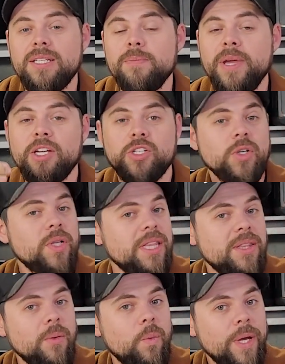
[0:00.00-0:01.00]
to make sure
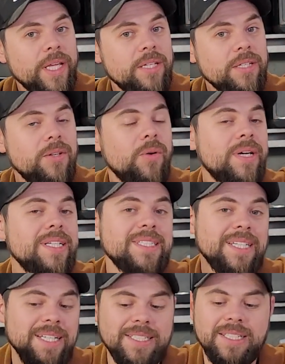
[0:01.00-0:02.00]
that the wind
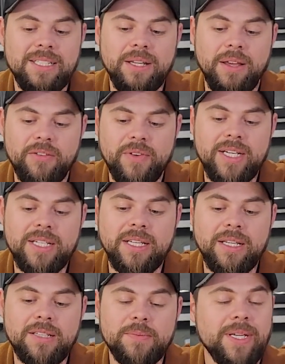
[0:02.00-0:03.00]
noise isn't
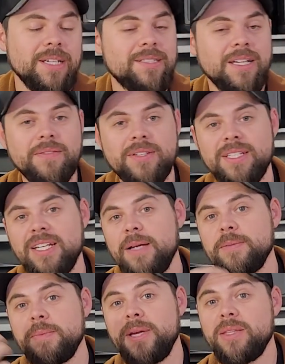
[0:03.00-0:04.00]
affecting these because
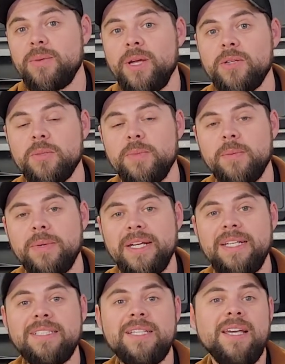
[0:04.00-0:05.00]
oftentimes I'm at the range with my
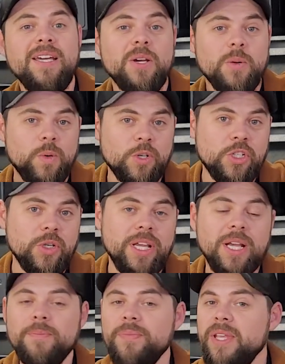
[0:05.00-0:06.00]
buddies, we're
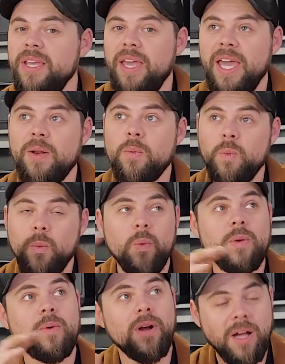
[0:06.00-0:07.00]
shooting and
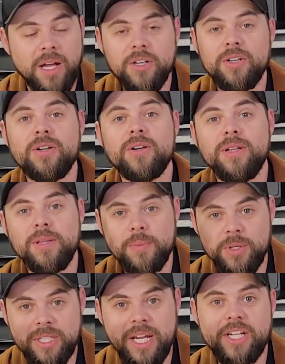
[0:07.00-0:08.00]
when we're under the
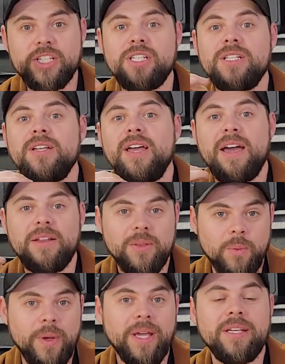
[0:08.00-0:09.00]
protection out of
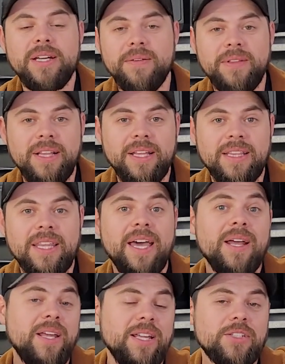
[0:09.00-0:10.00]
the wind and everything like
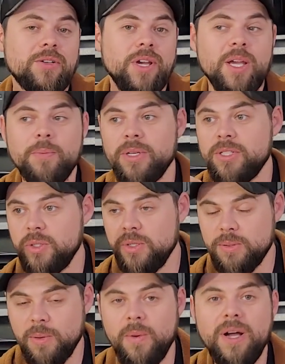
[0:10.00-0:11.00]
that, it's great. But as soon
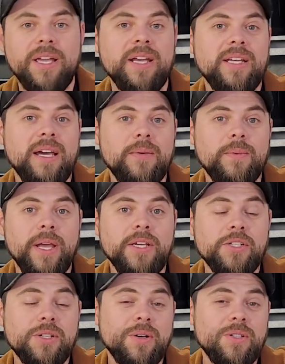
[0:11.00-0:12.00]
as we're walking down
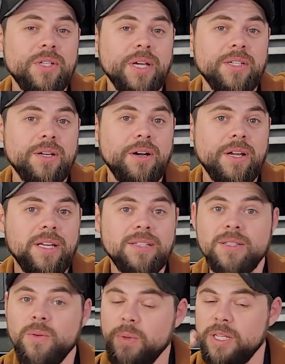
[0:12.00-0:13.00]
range to go check
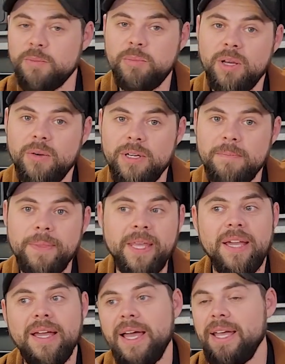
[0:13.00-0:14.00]
targets and the wind's blowing,
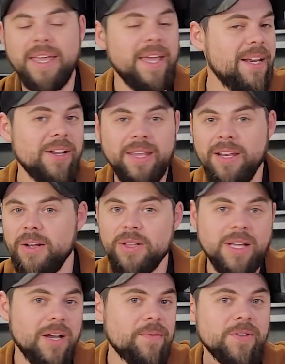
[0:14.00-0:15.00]
I can't hear
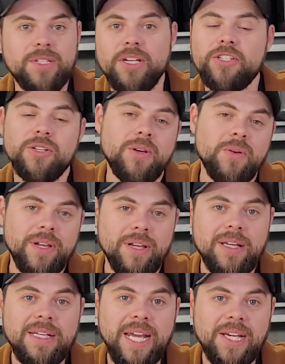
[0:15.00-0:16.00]
the conversation going
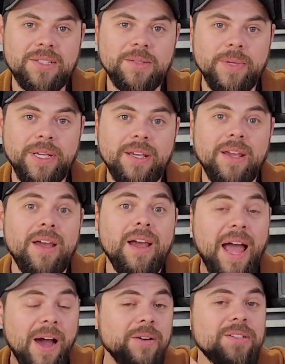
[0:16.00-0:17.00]
on next to me.
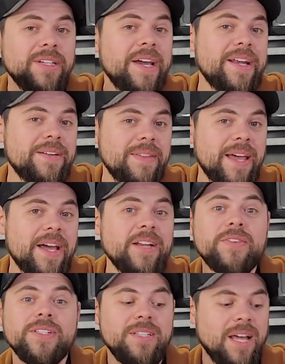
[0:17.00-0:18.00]
Outside of that,
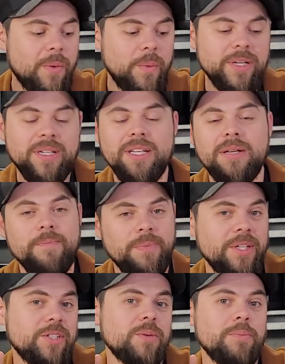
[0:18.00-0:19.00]
if it's not windy,
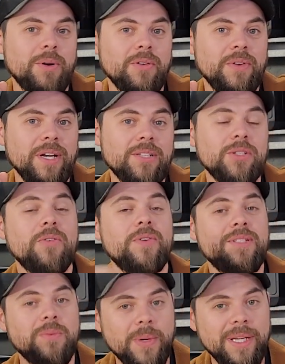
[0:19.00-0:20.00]
these are perfect. So if
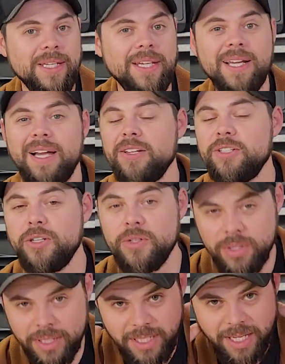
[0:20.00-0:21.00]
it's windy, I'll
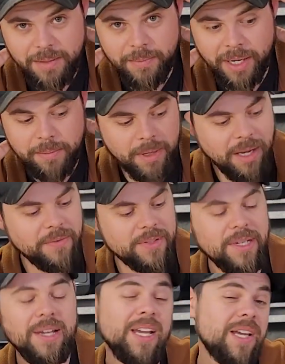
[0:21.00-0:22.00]
usually take my
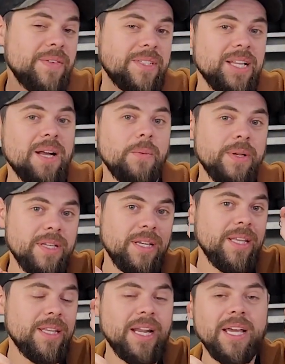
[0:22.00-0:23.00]
muffs if it's not
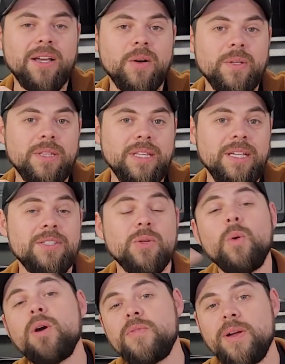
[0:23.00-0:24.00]
windy, then I go with these.
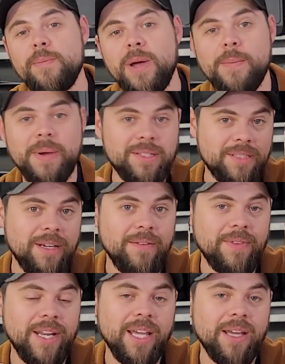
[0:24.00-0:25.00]
Or if I'm by
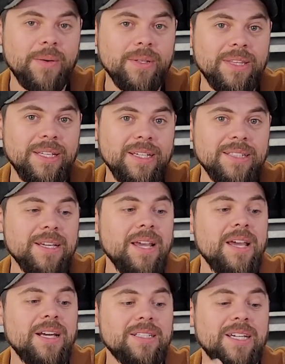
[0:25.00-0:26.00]
myself, then I go with these
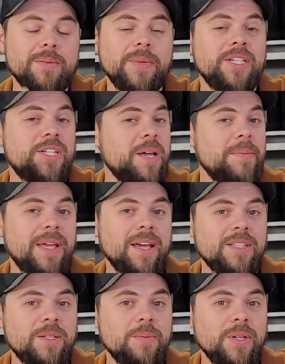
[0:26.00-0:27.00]
because I can be jamming
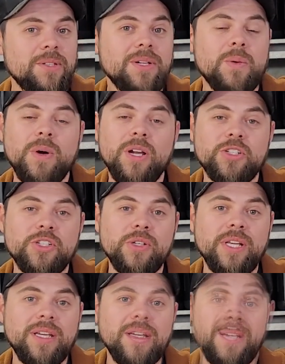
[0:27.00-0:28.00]
out to music while
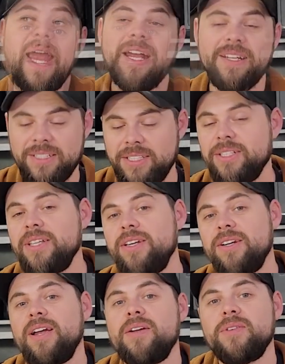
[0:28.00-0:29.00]
shooting and still
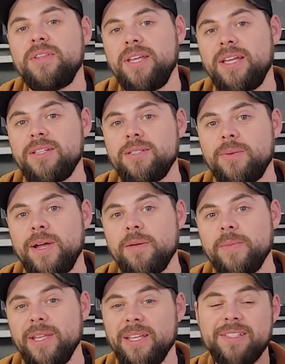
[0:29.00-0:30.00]
hear everything else
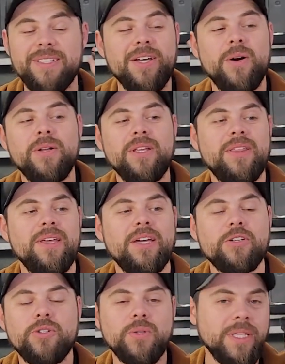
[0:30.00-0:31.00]
around me. That's the only thing
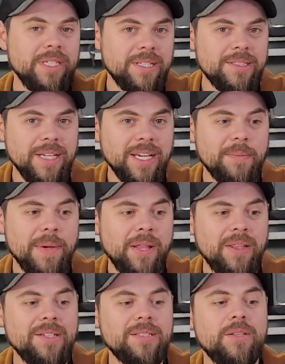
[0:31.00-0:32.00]
I truly dislike
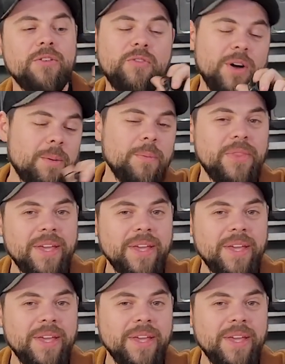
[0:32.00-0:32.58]
about these. The foam